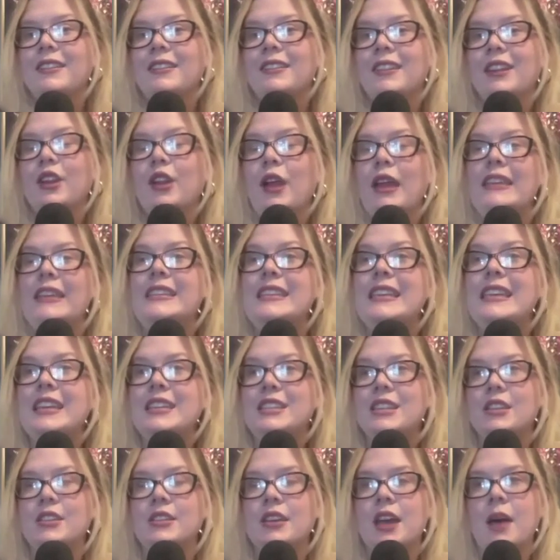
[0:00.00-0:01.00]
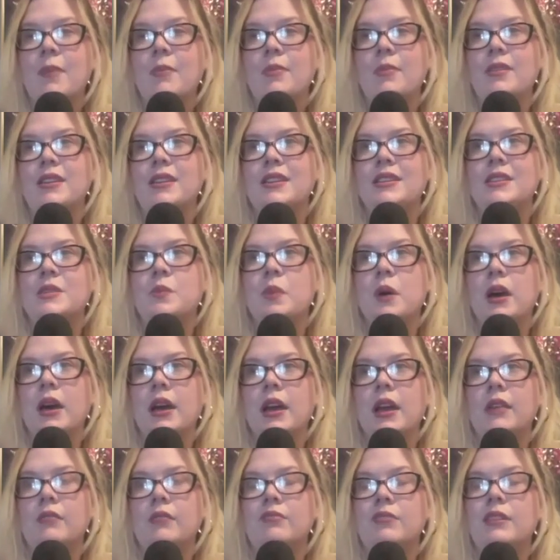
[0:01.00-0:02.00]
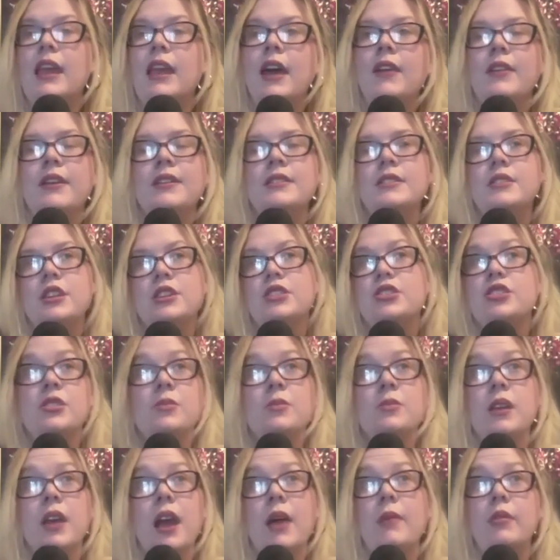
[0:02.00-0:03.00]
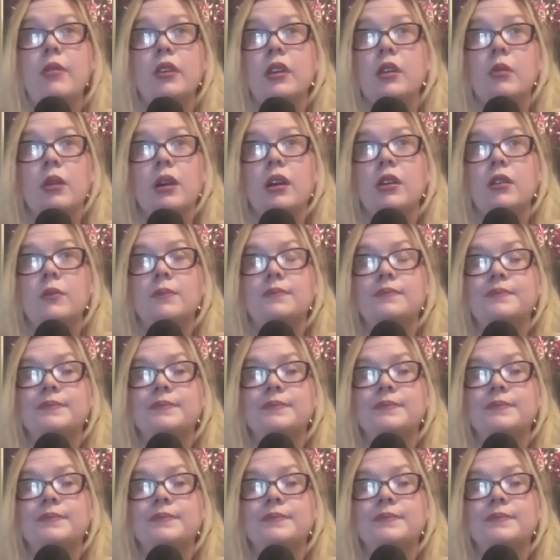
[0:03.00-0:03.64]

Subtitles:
ideas on top of this, but yeah, that's just something I would think about.